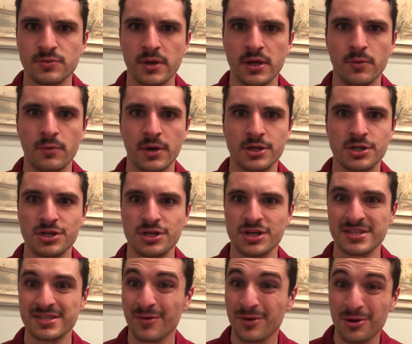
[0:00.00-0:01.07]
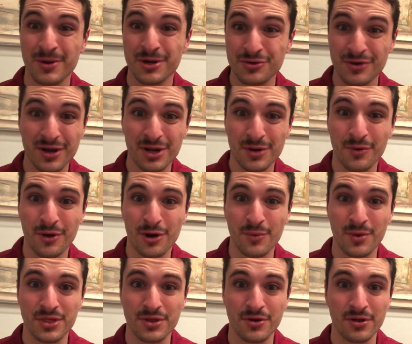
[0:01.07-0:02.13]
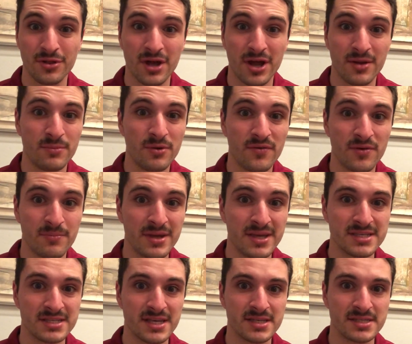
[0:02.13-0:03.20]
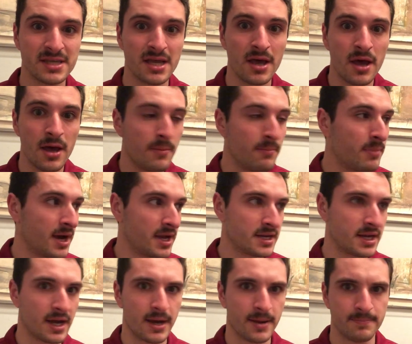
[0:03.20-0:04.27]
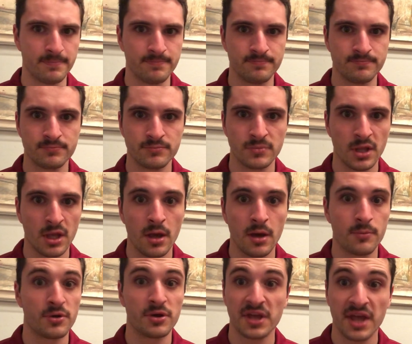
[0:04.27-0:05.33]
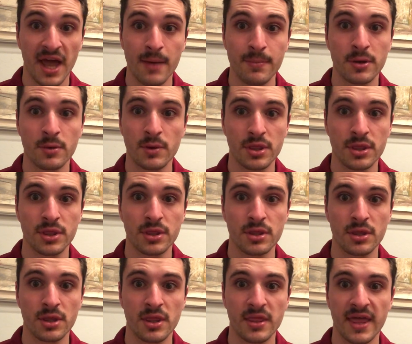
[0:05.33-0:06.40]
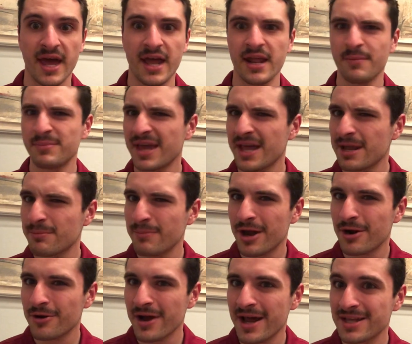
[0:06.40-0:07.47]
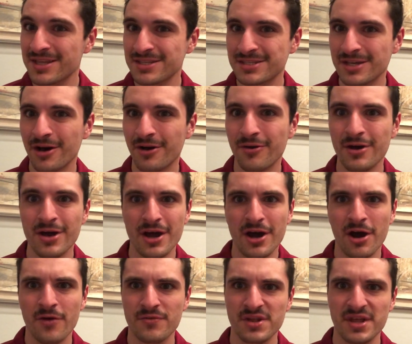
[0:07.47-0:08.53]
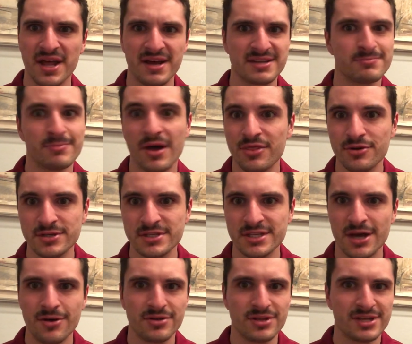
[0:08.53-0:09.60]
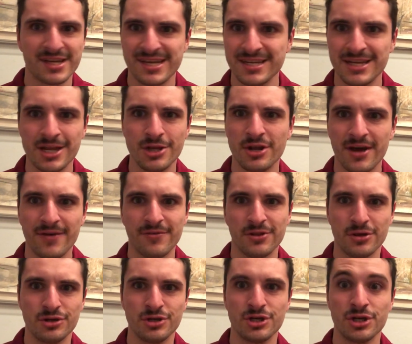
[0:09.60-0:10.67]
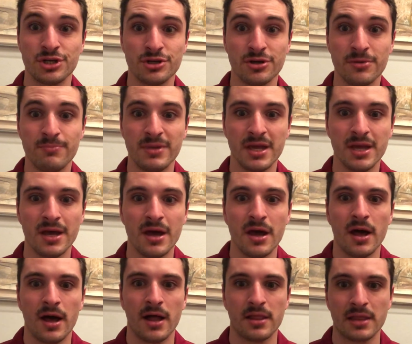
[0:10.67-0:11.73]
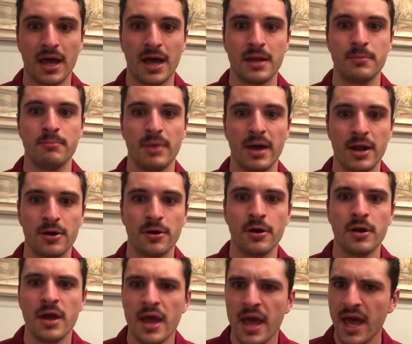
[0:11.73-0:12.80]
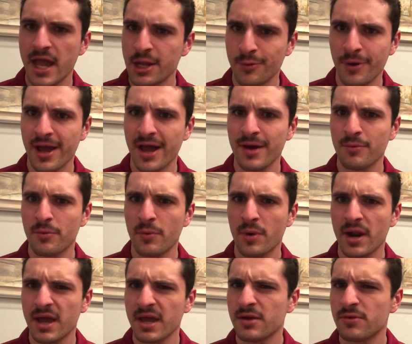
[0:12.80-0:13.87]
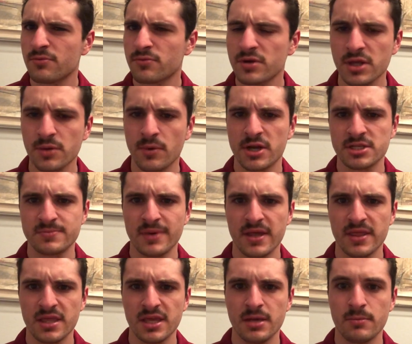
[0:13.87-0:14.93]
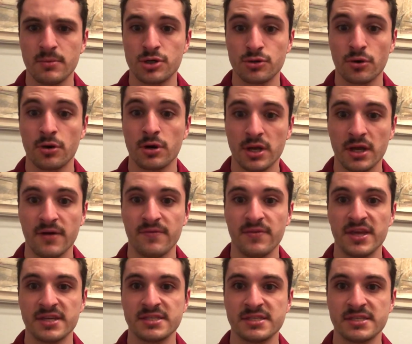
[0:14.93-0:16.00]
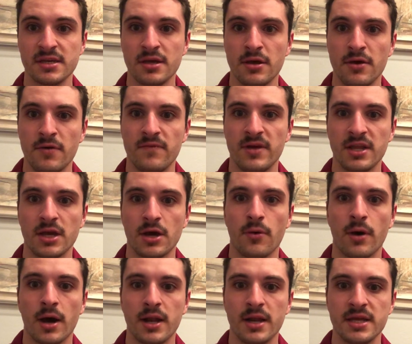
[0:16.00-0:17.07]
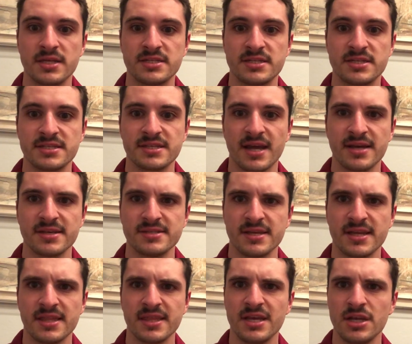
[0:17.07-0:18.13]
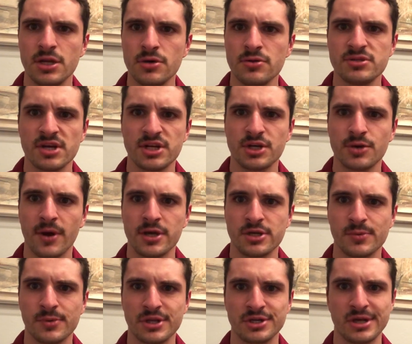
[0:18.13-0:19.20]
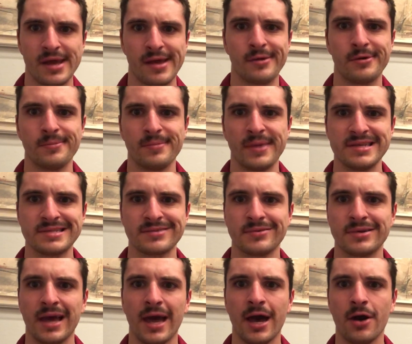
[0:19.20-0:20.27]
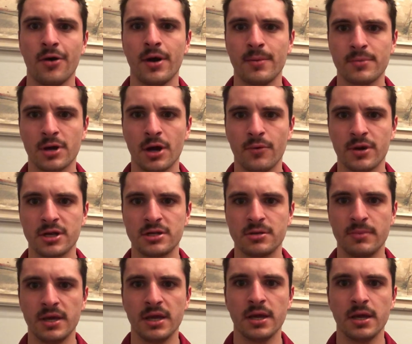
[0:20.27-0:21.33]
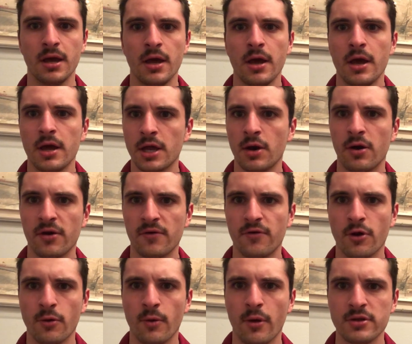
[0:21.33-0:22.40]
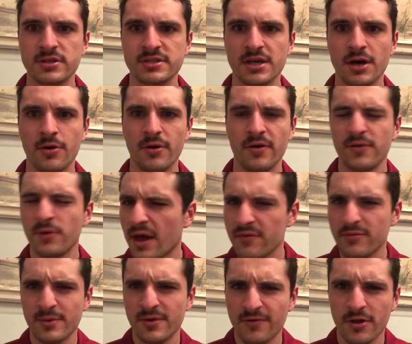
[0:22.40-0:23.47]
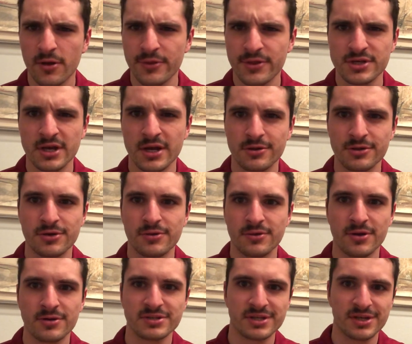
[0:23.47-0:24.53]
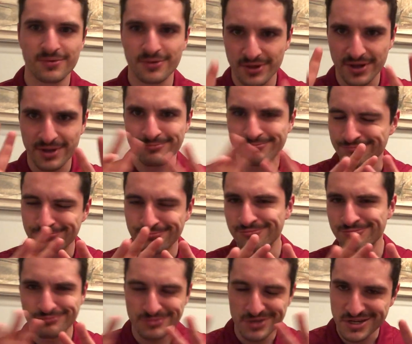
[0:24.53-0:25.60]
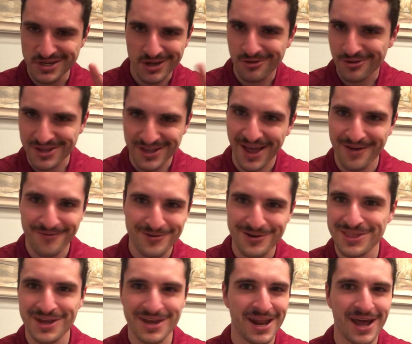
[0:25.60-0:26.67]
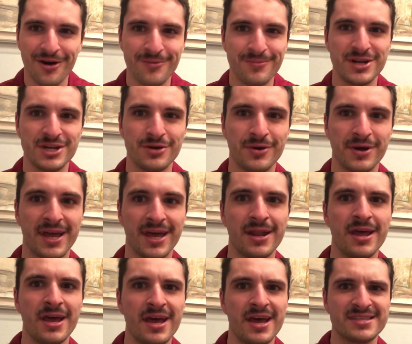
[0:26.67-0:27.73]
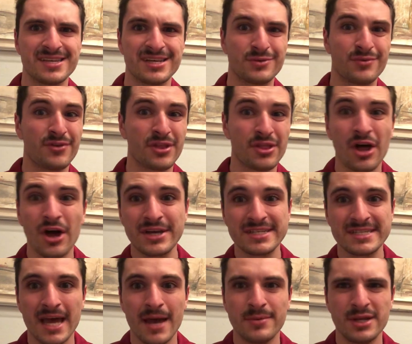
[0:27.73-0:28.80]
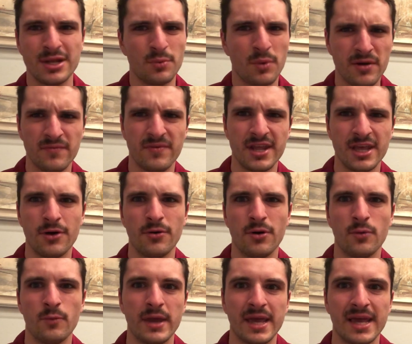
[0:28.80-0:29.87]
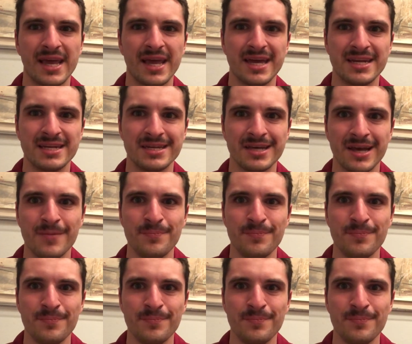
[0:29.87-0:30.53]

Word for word: Suite, which is a little bit tricky to work with. There are a lot of moving pieces, but um, really happy with that. I'm getting better at it, so over the next month or so, the continued evolution should be a lot better. Anyway, what I really want to spend the majority of this video on is discussing the new situation with the channel and basically how I'm going to be going forward. So if you haven't been following the channel too closely and really like detailing everything and how I've been doing it, essentially for the longest time I did one video a week, and